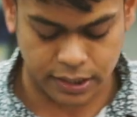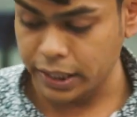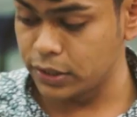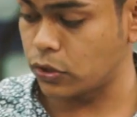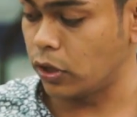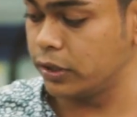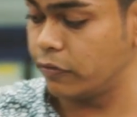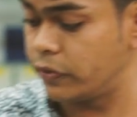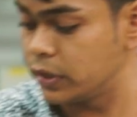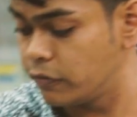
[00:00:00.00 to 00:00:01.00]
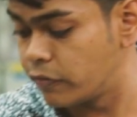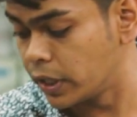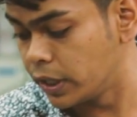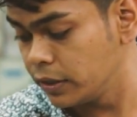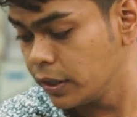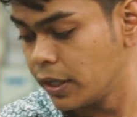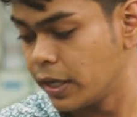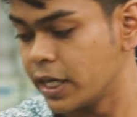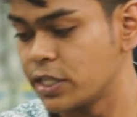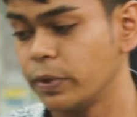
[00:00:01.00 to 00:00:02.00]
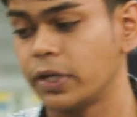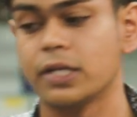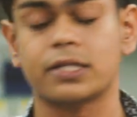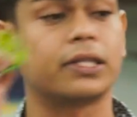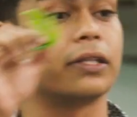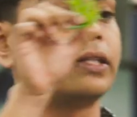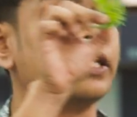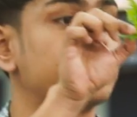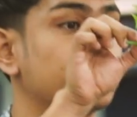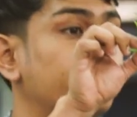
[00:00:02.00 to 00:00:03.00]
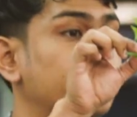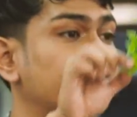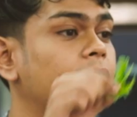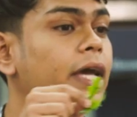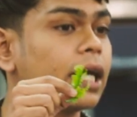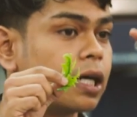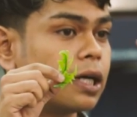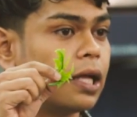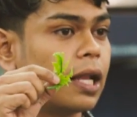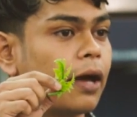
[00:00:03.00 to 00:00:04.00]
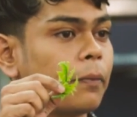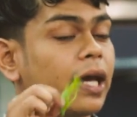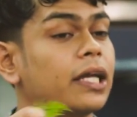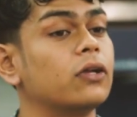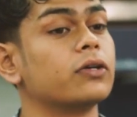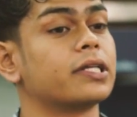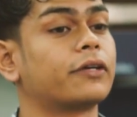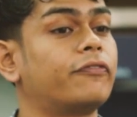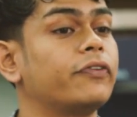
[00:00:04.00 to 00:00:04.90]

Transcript: see it's called the fiddle fern. It's because the tips of it curl up and it looks like a